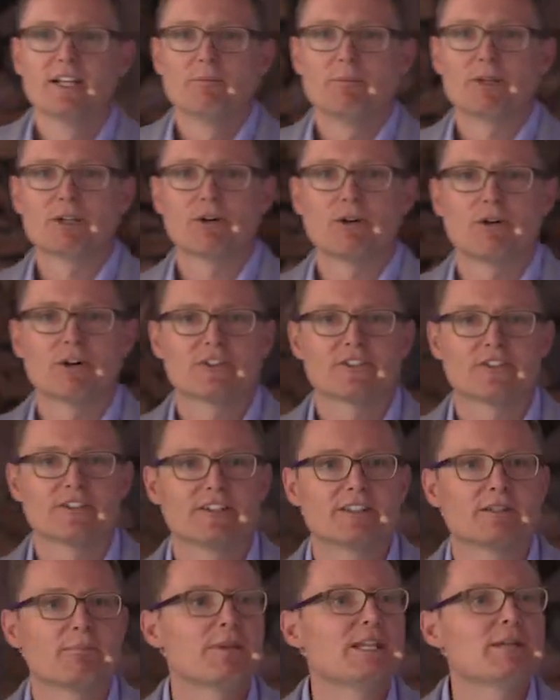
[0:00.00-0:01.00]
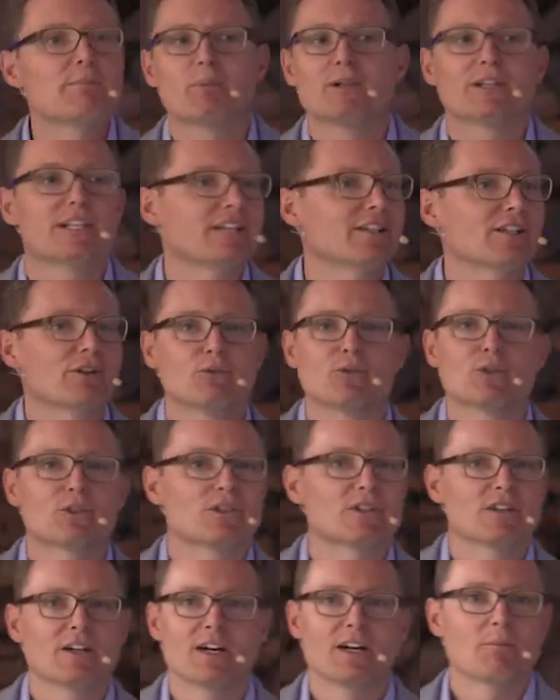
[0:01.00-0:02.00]
because the people, they
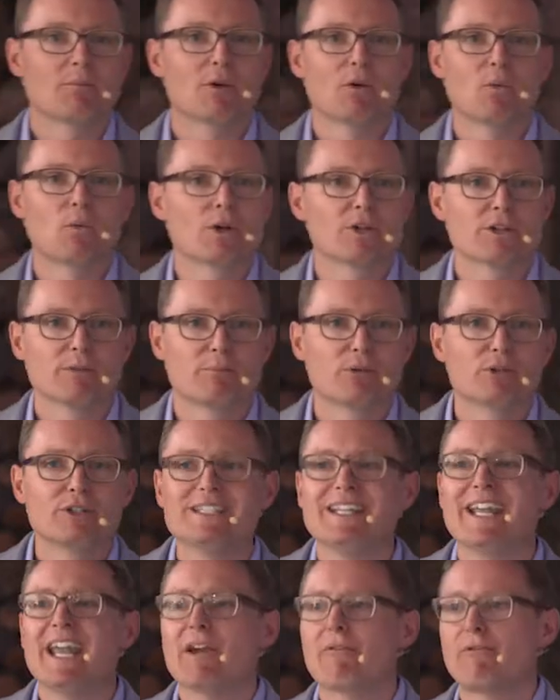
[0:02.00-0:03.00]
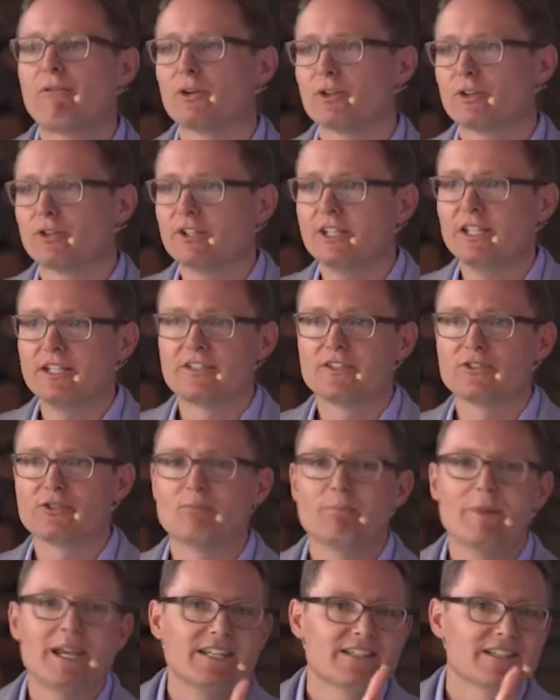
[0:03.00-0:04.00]
don't want to put the effort on it to
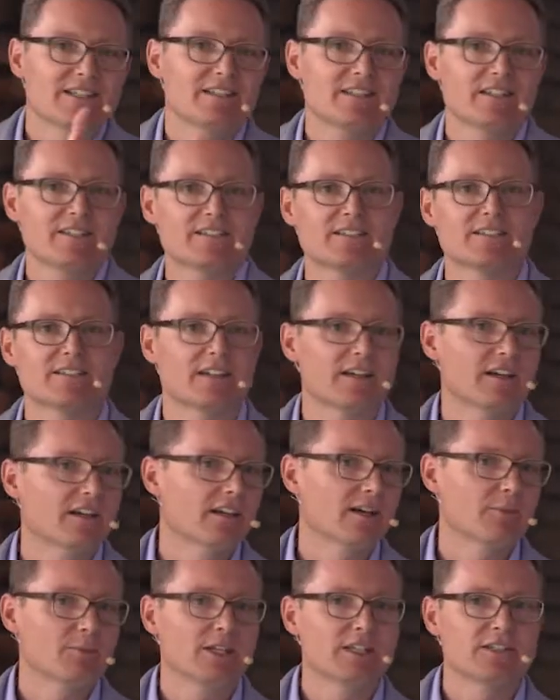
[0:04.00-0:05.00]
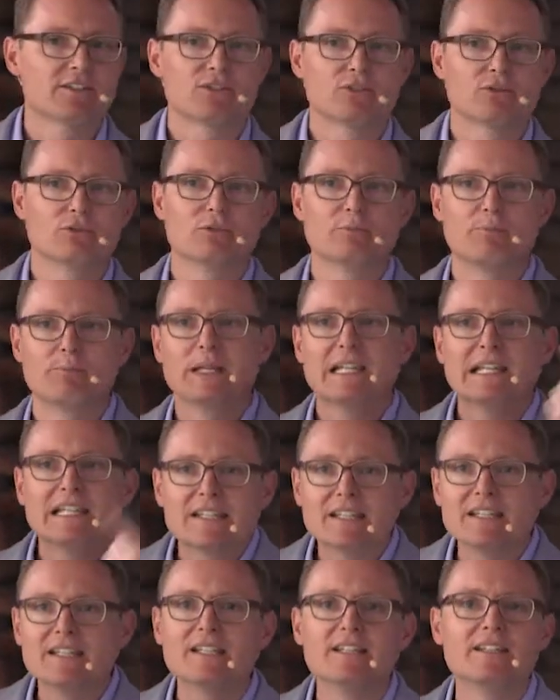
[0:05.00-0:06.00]
maintenance it, to
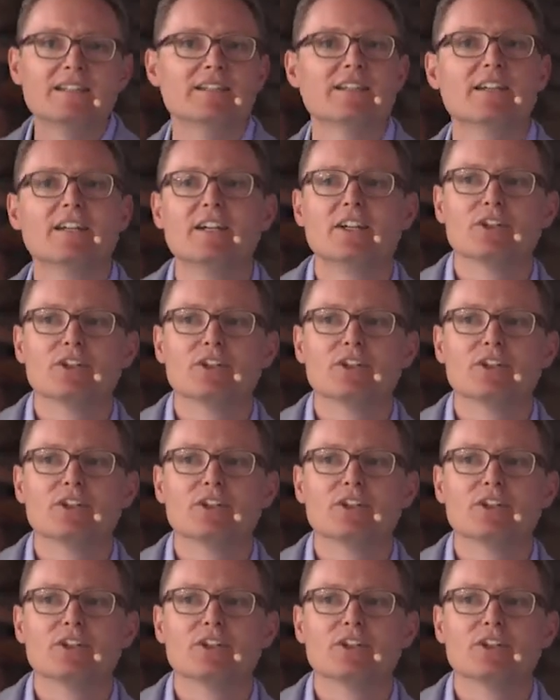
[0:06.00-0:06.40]
build it,